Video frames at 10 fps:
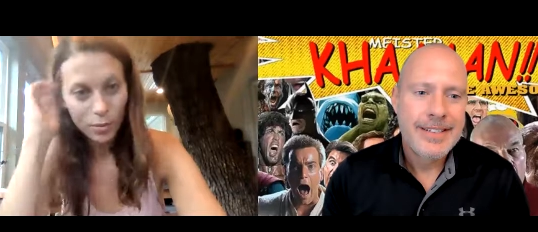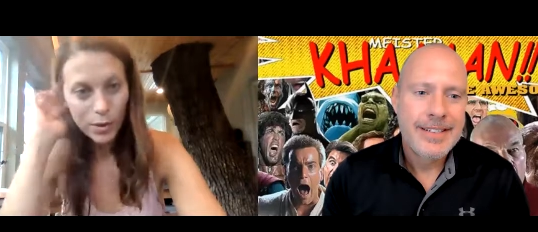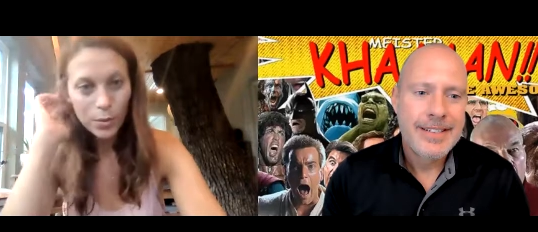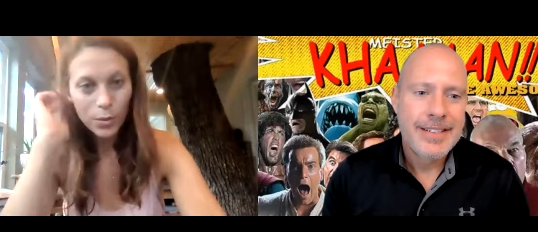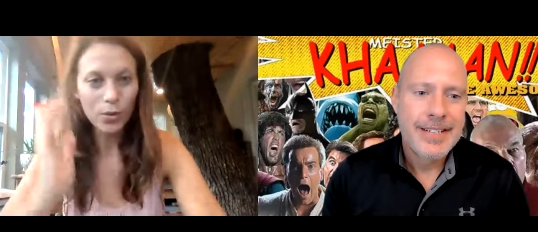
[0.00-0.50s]
Speaker 1: and
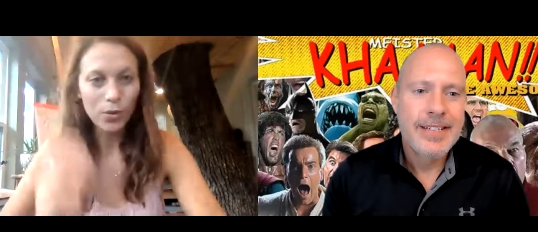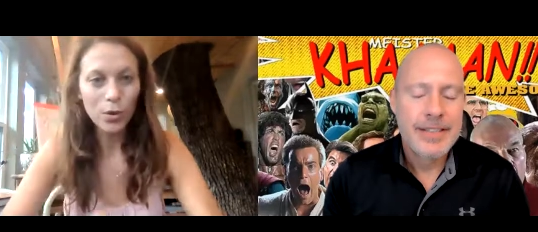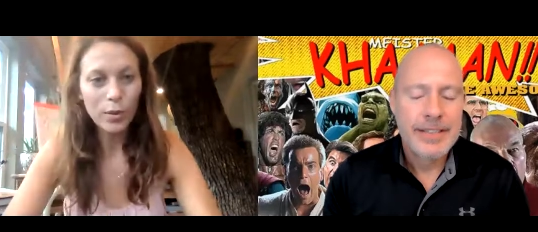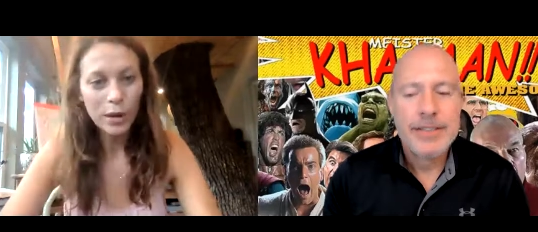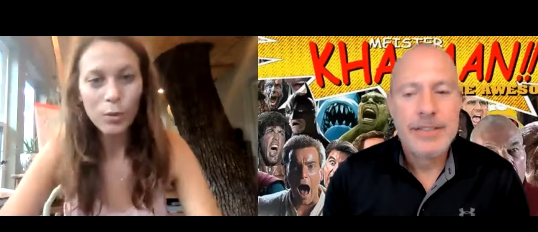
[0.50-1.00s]
people
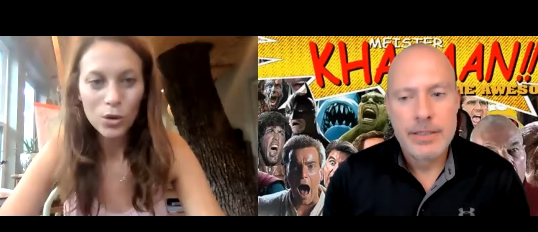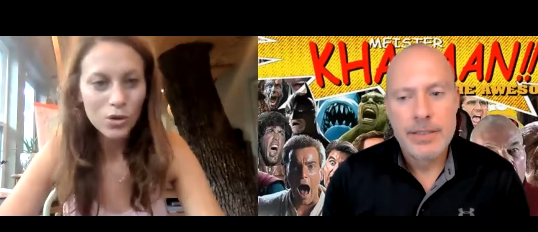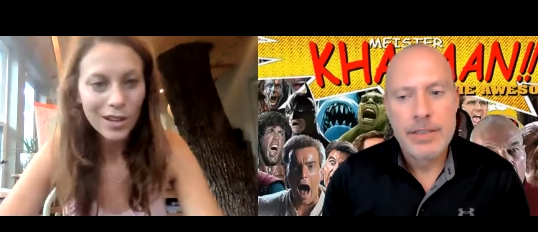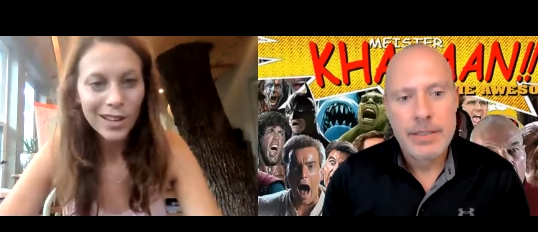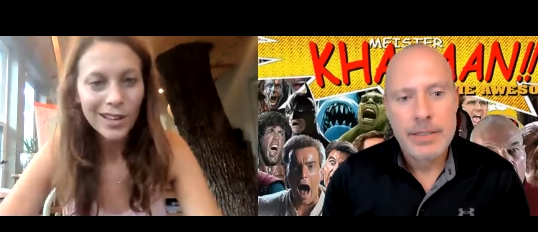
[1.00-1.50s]
yeah. and
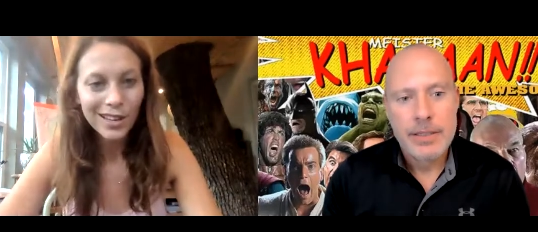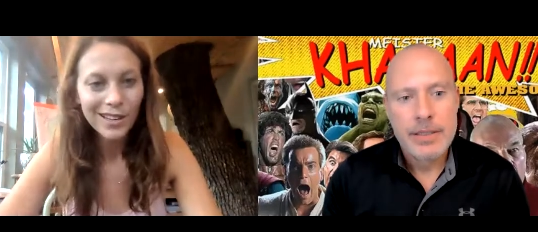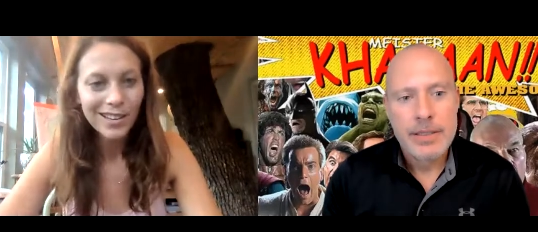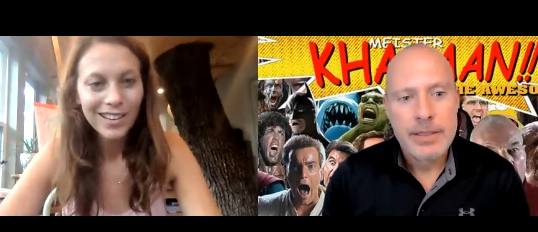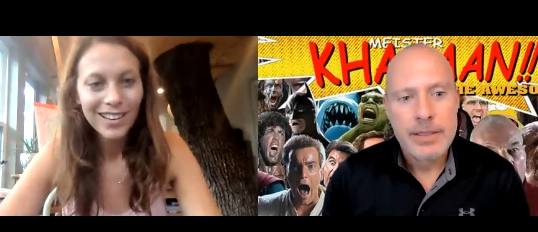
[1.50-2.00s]

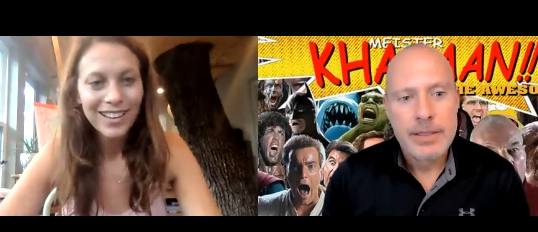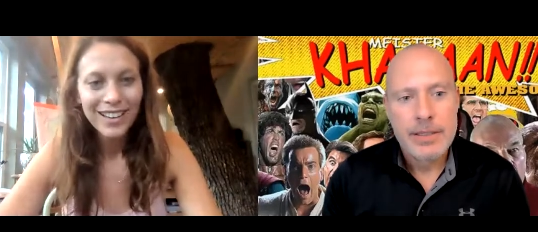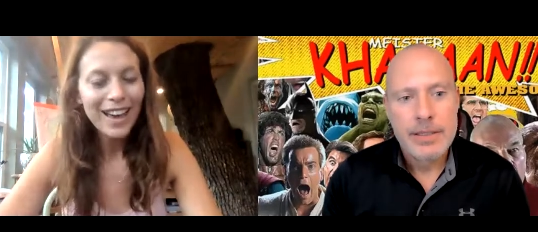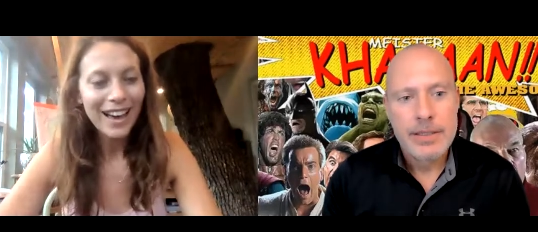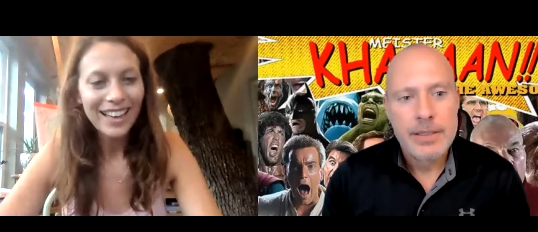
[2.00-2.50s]

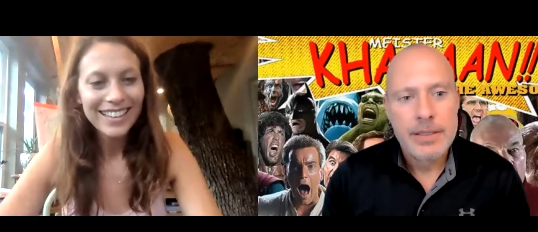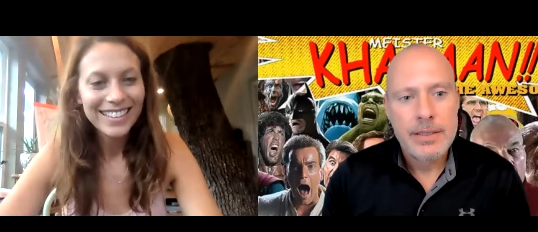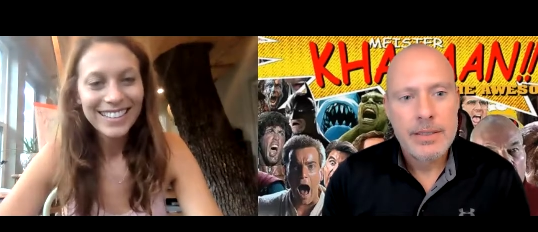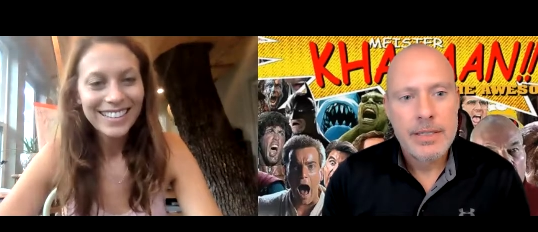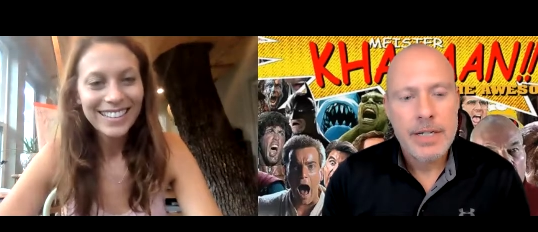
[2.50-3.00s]
yeah
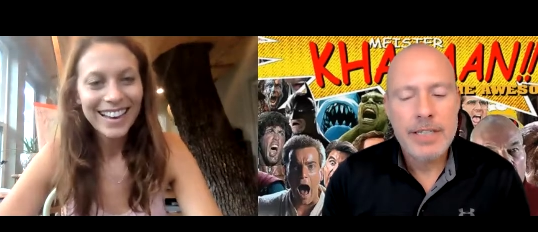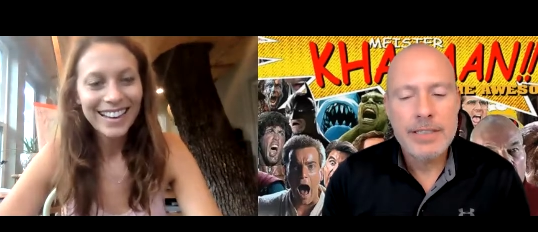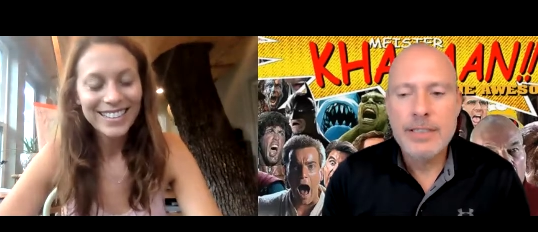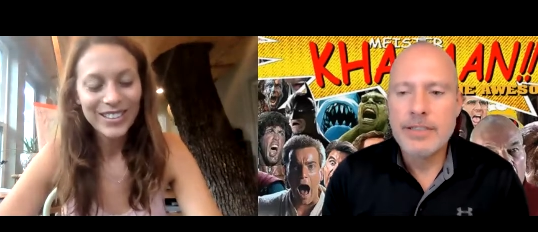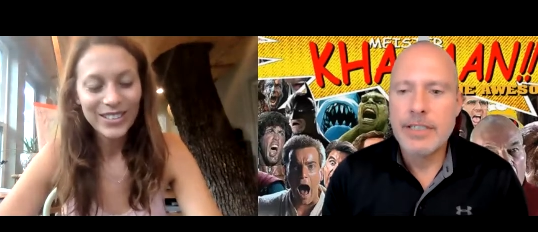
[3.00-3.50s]

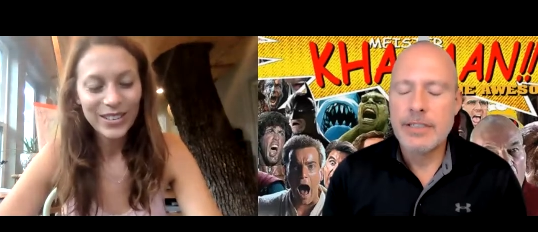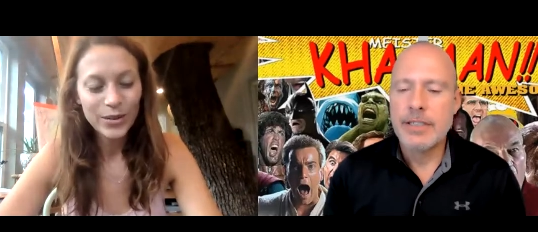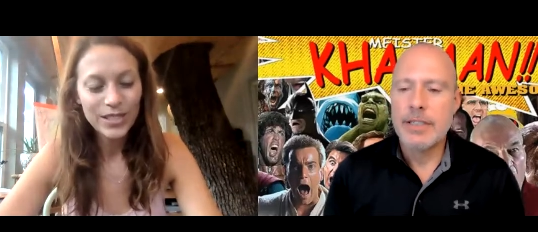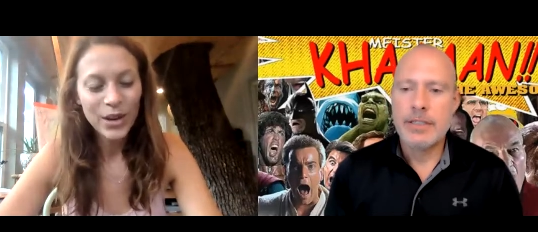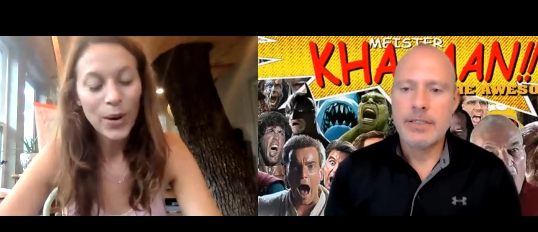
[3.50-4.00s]
yeah austin's
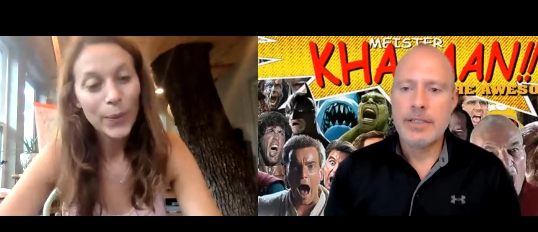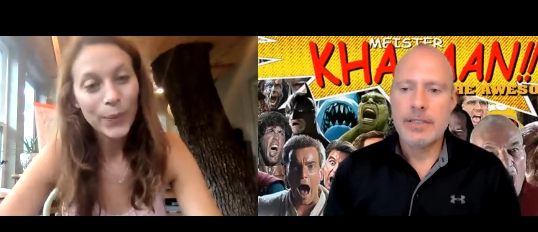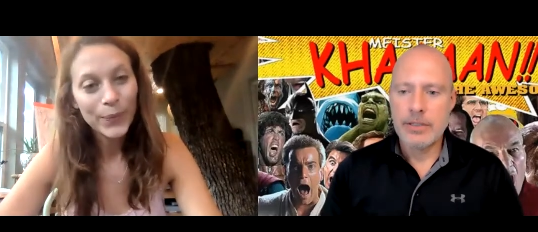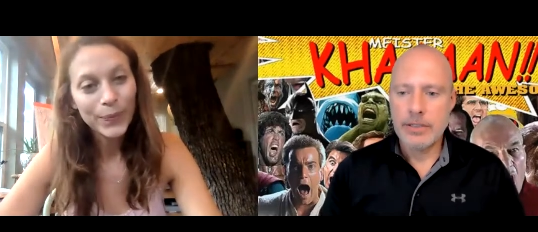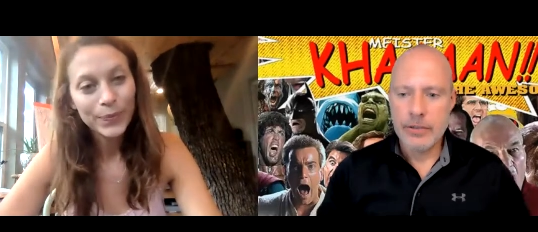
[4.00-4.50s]
Speaker 2: such a
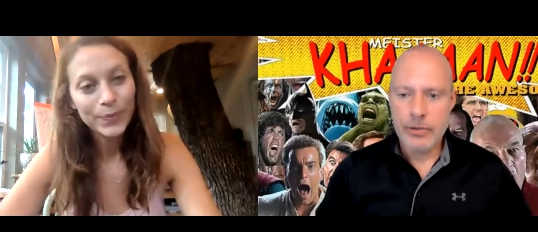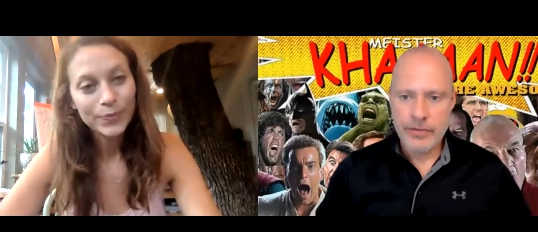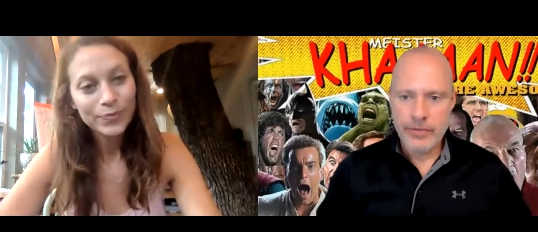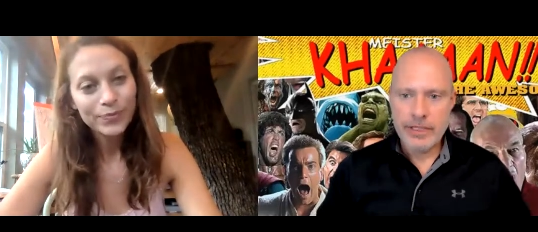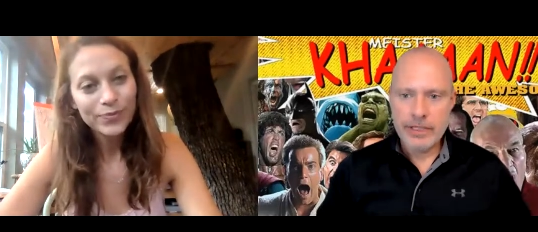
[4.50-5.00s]
such a
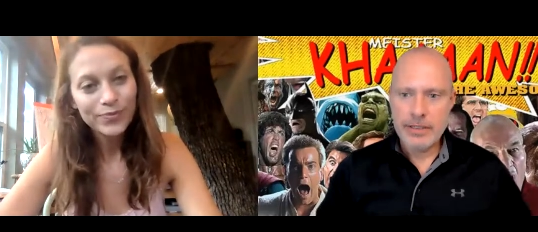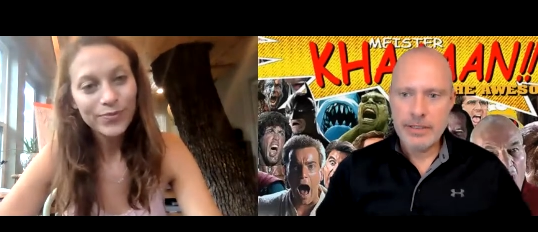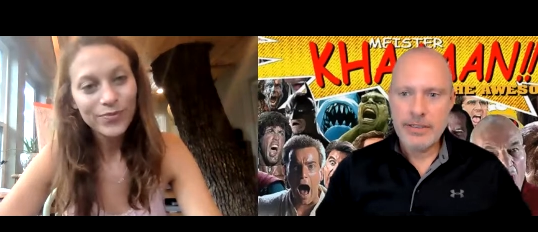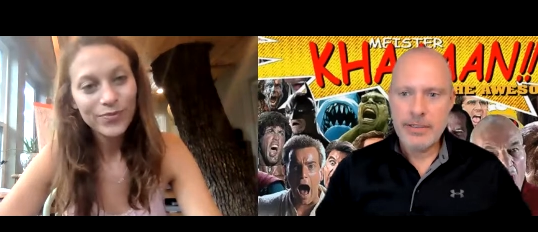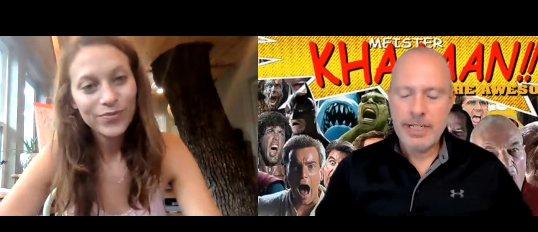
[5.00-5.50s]
terrific
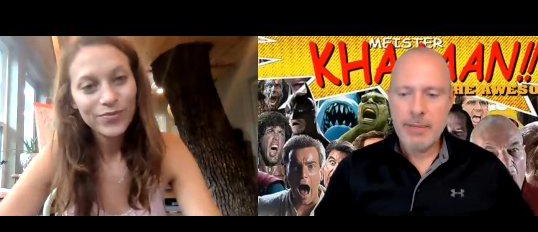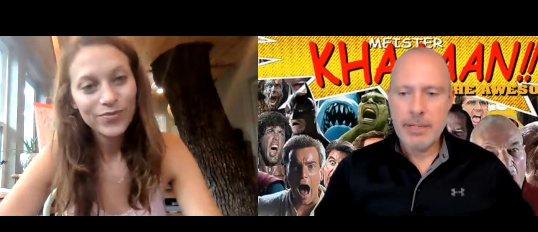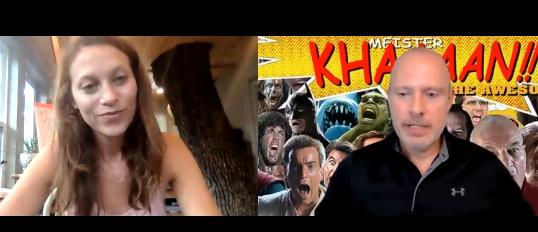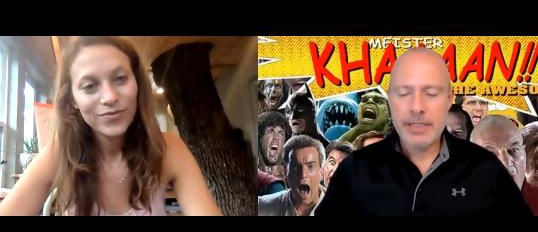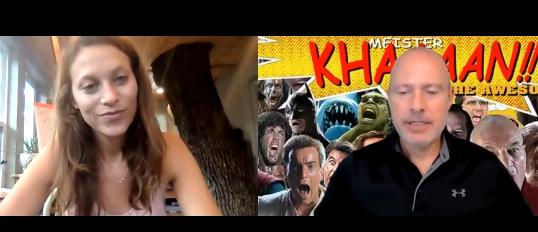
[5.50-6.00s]

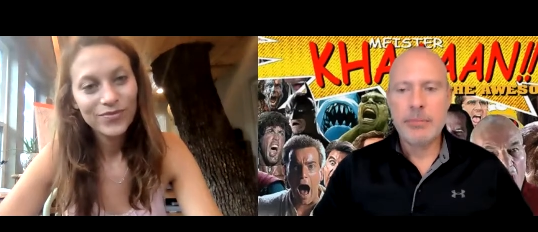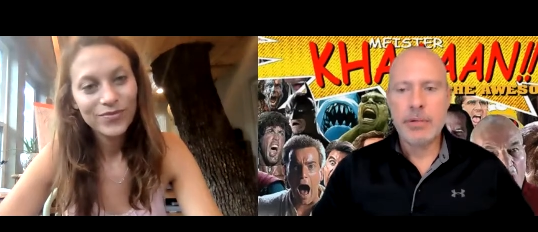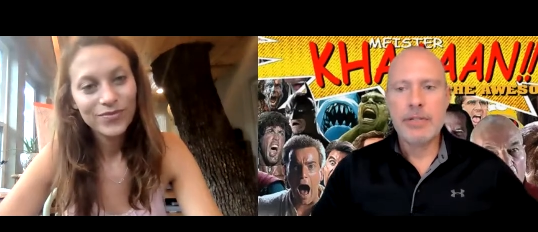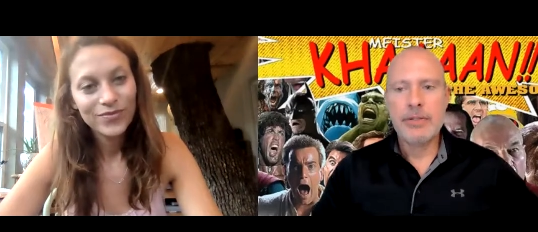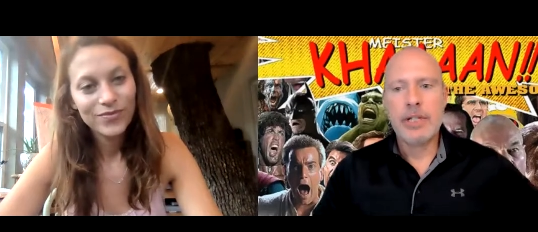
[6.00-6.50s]
city my
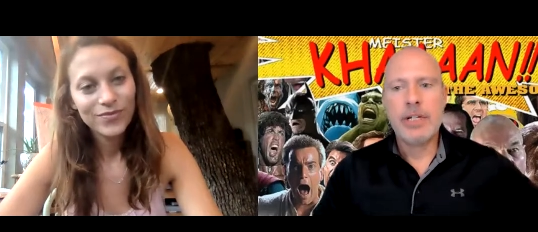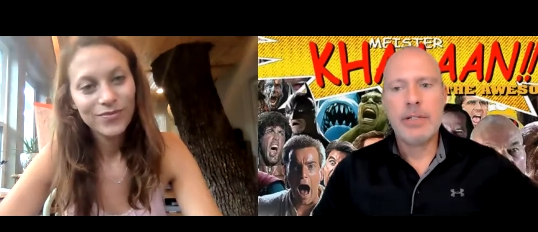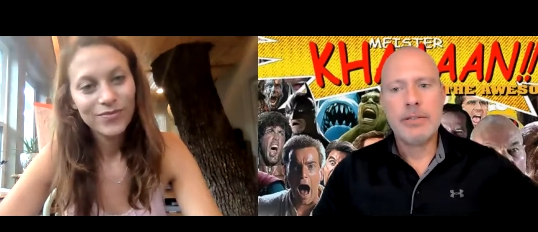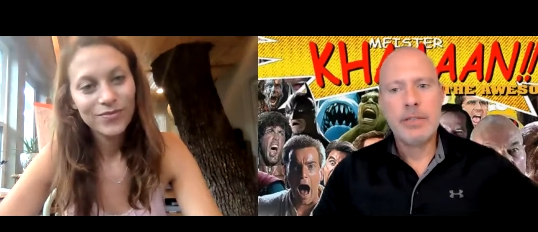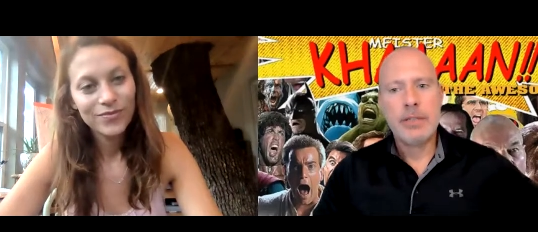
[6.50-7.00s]
uh,
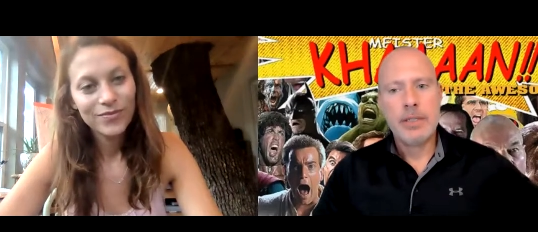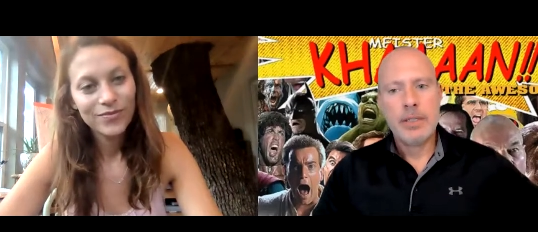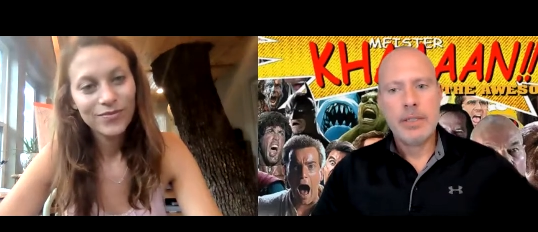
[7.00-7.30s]
brother-in-law